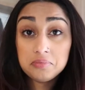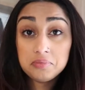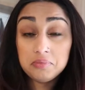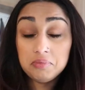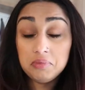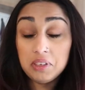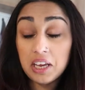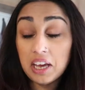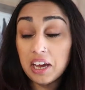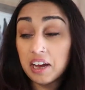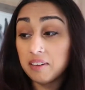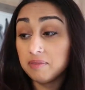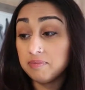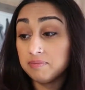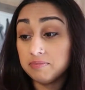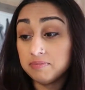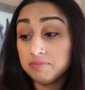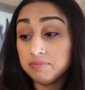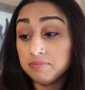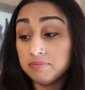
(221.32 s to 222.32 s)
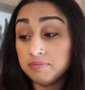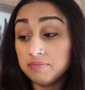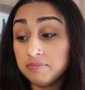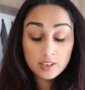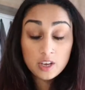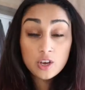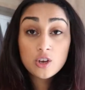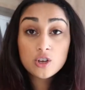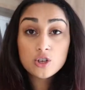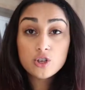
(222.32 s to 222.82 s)
Yeah.
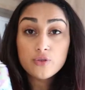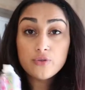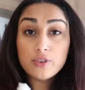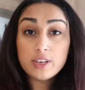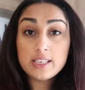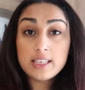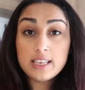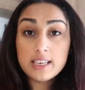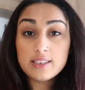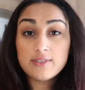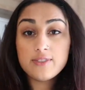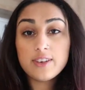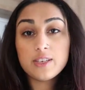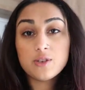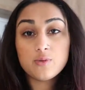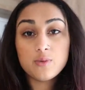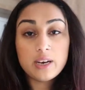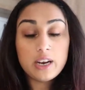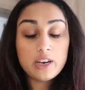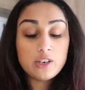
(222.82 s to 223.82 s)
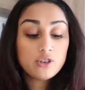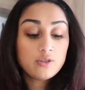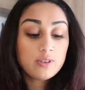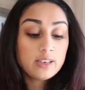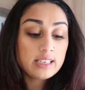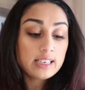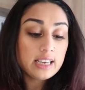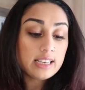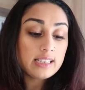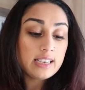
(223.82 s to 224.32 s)
So first things first, what I do
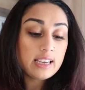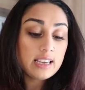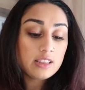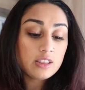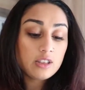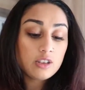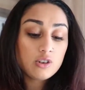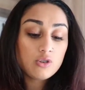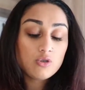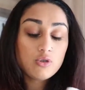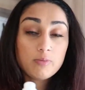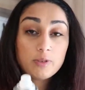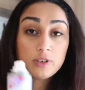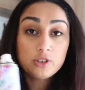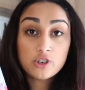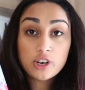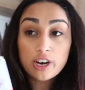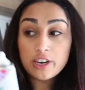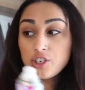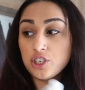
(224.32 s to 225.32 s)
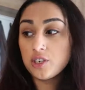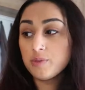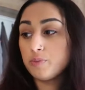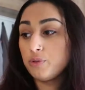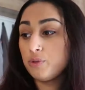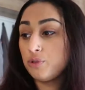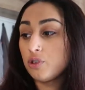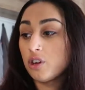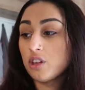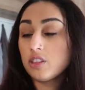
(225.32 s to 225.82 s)
is I take the normal dry
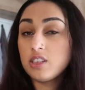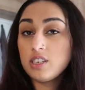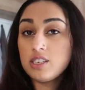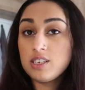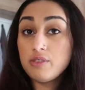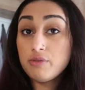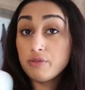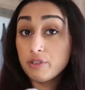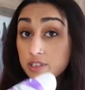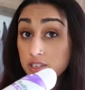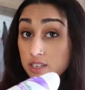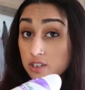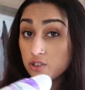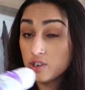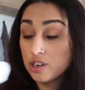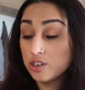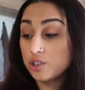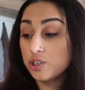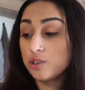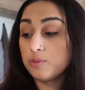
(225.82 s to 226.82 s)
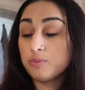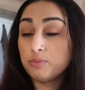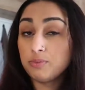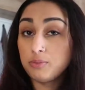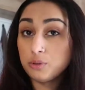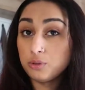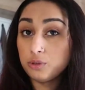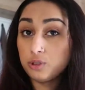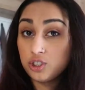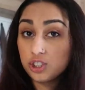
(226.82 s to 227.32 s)
shampoo, not the defrizzing dry
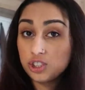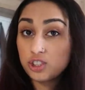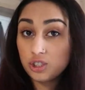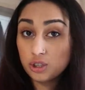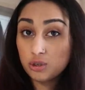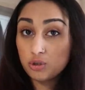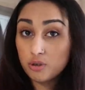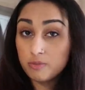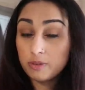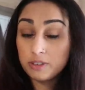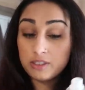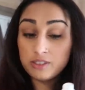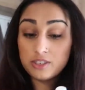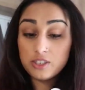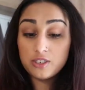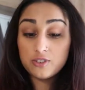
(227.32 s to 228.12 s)
shampoo, just the normal